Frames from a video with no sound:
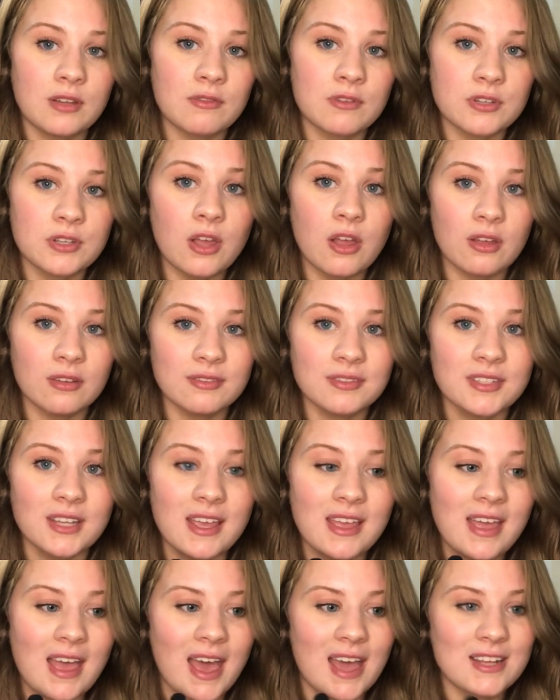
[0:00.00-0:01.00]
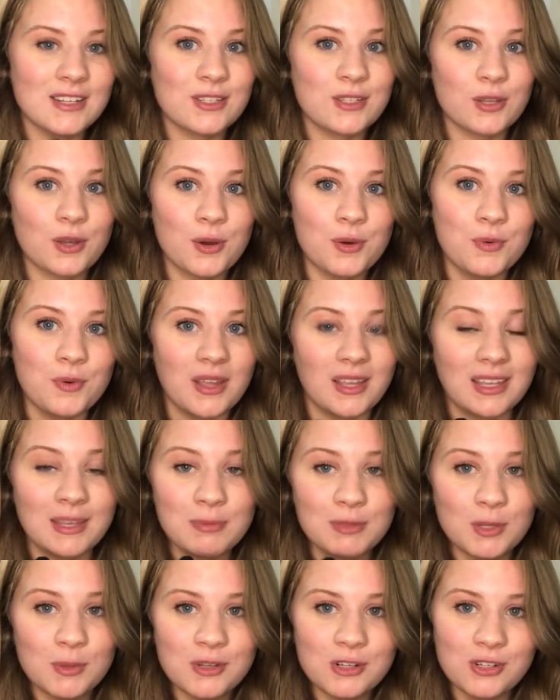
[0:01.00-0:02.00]
resolved. And so it
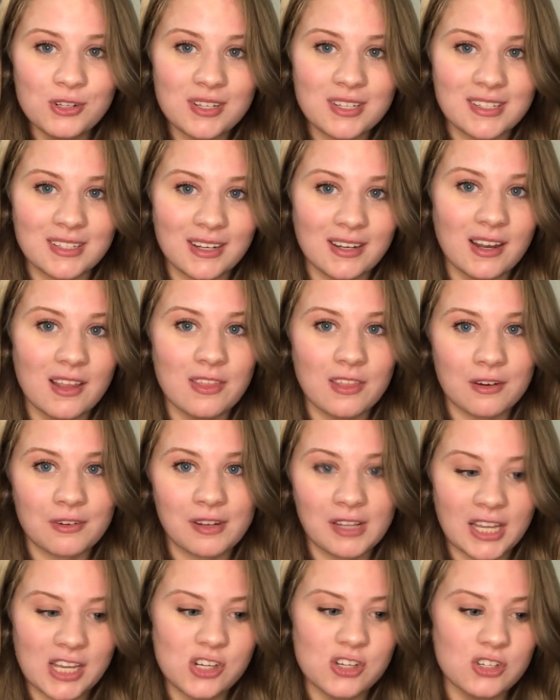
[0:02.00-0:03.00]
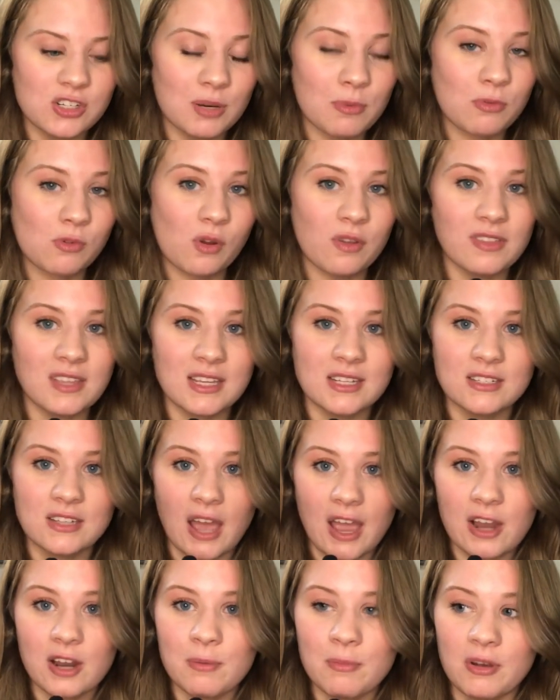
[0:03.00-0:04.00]
keeps you interested in their relationship throughout the
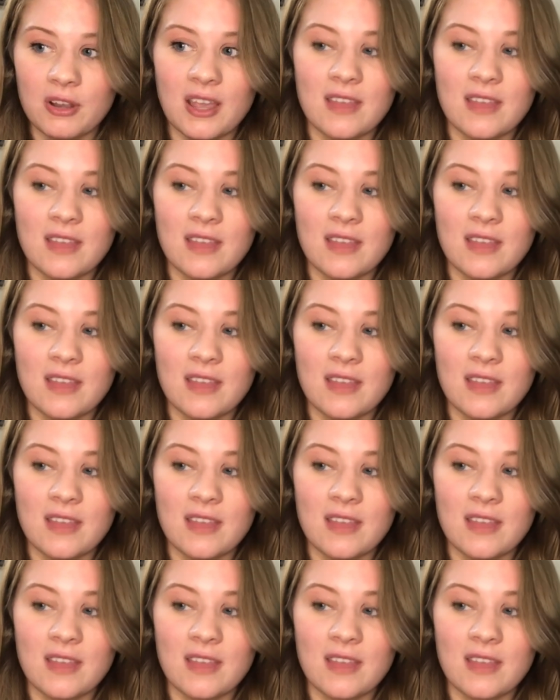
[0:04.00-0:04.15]
entire book.